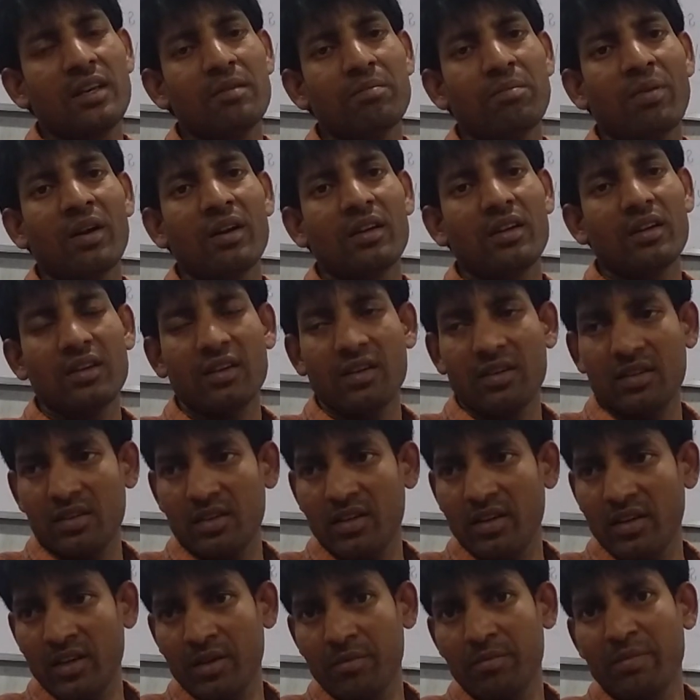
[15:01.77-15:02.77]
it
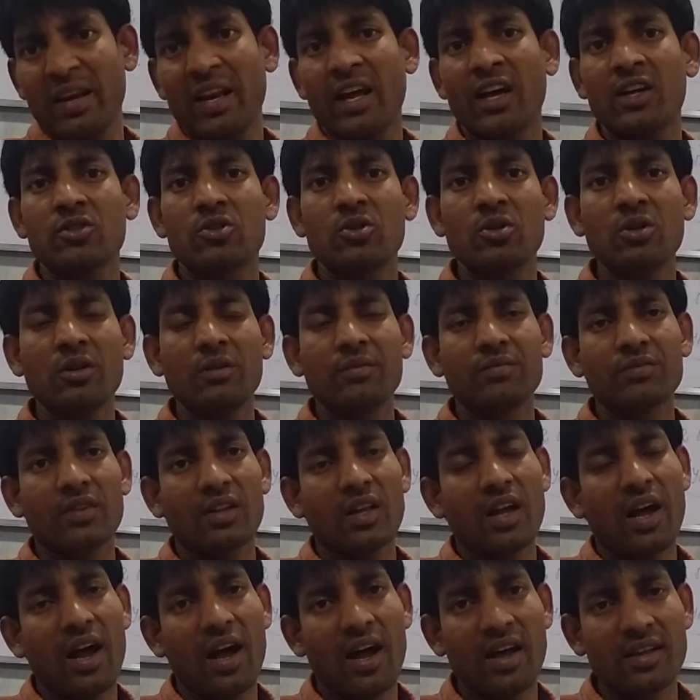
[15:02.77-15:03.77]
belongs to
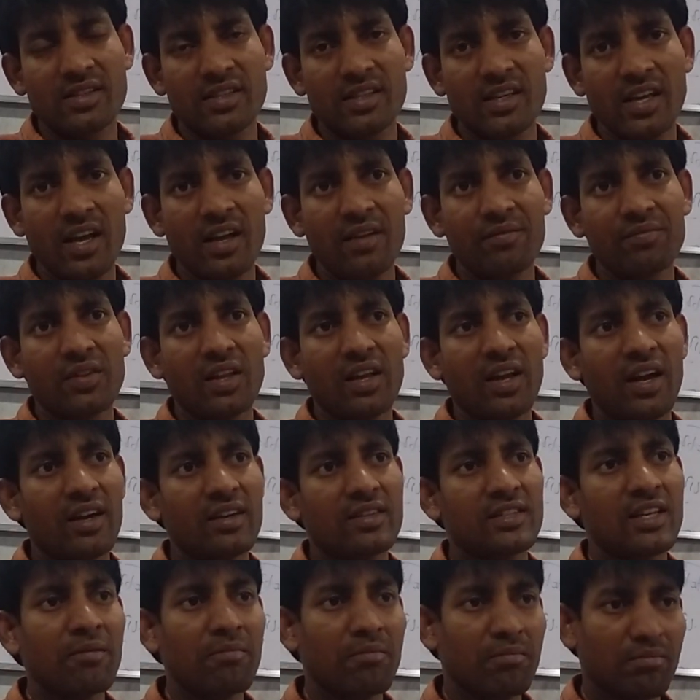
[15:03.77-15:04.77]
Asia,
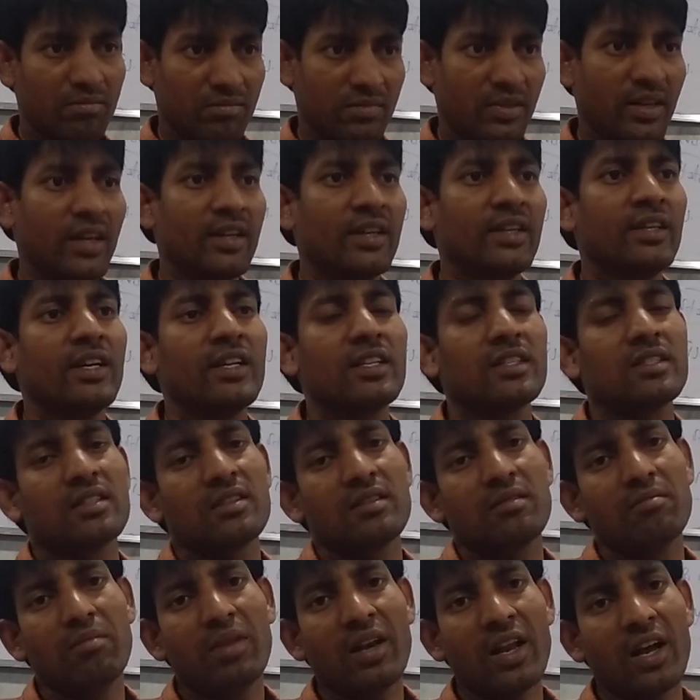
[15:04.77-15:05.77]
some territories
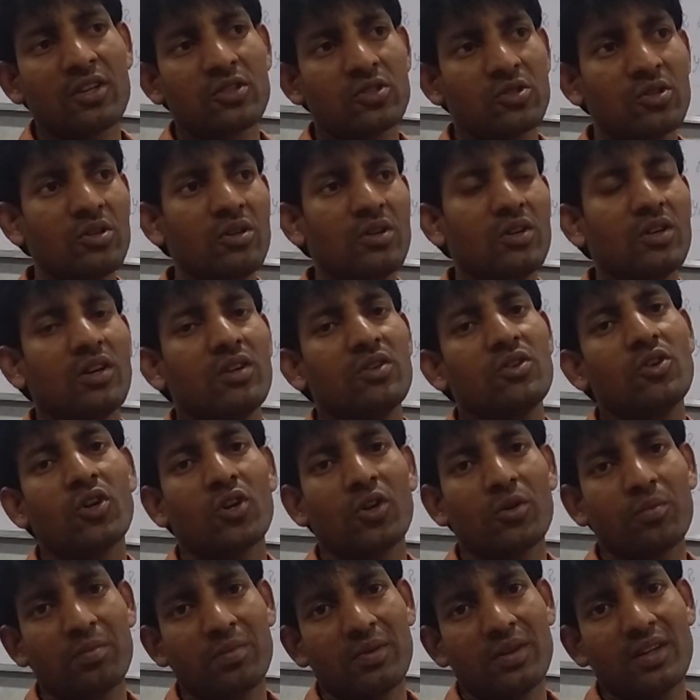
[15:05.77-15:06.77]
belongs to
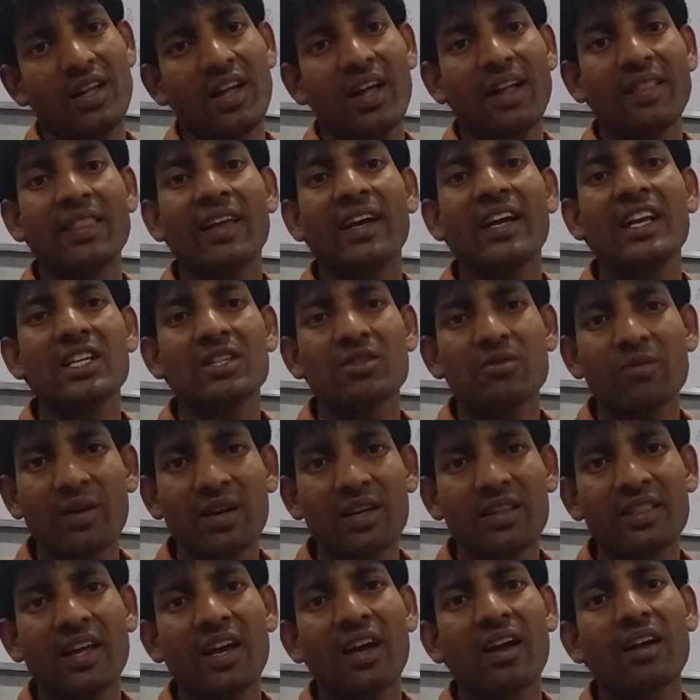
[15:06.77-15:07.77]
Europe. That is
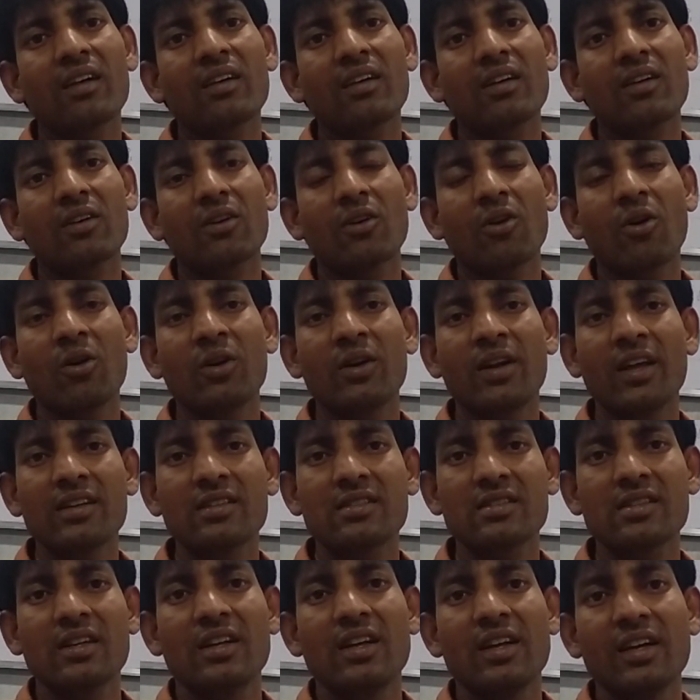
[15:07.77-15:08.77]
why they are called
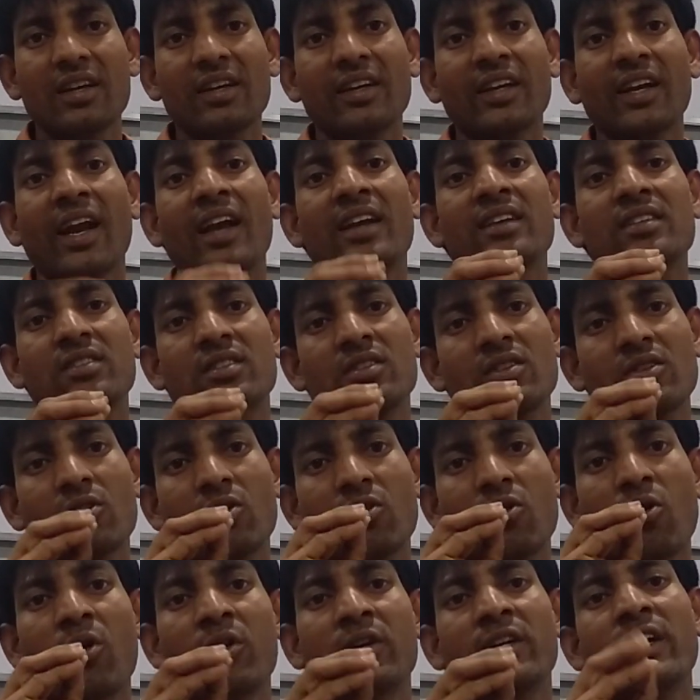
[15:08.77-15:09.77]
as
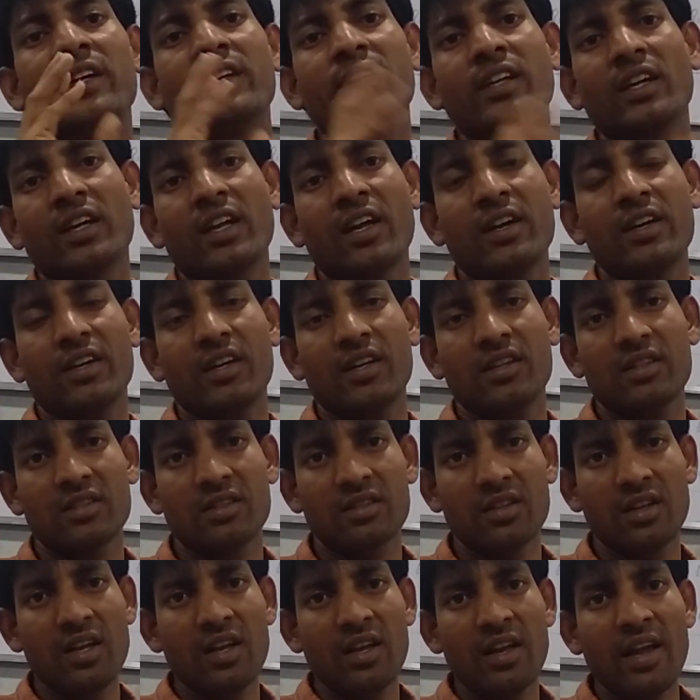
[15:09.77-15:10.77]
transcontinental countries.
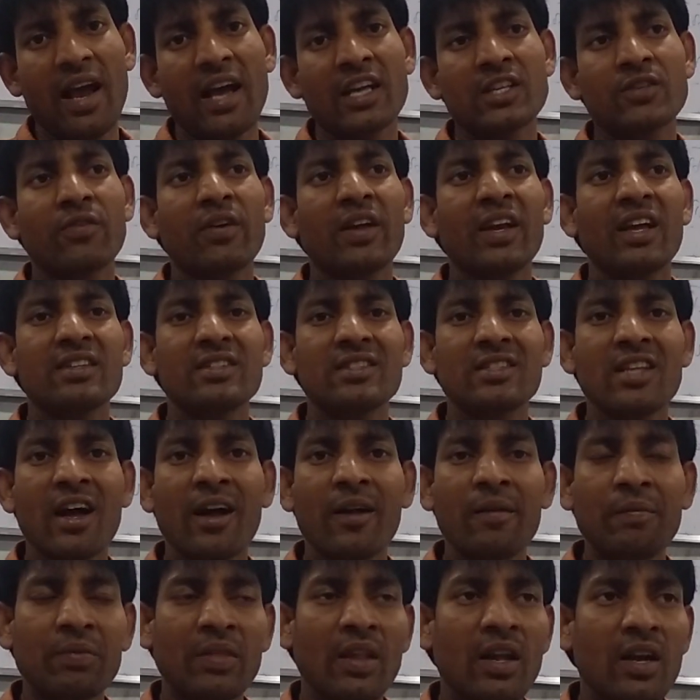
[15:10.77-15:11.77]
As far as the
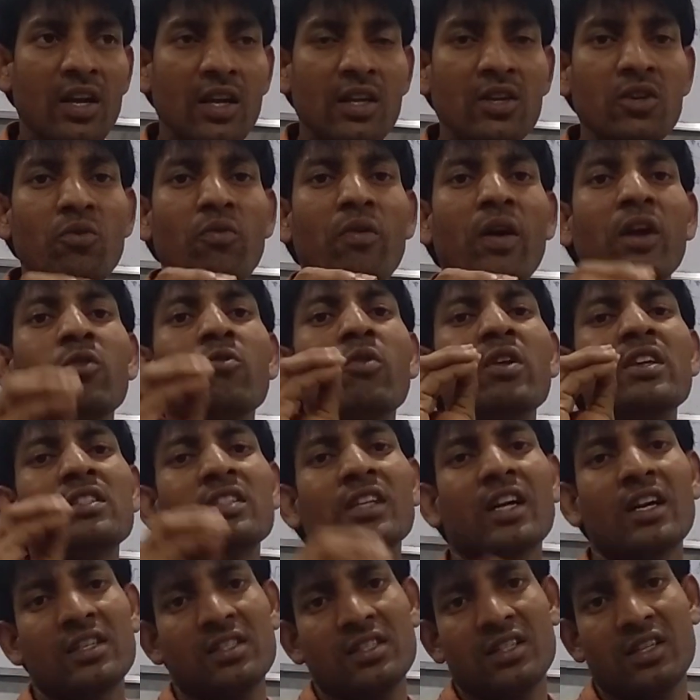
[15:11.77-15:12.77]
UNO is
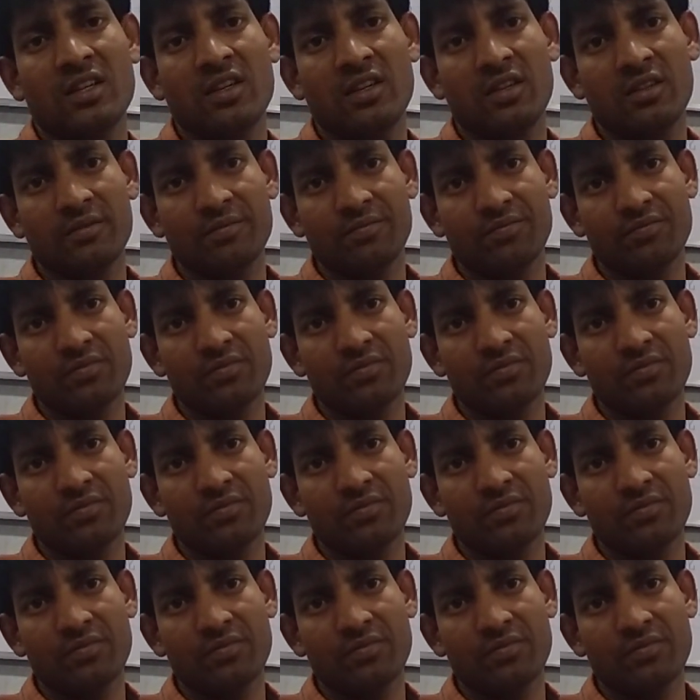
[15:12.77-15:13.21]
concerned,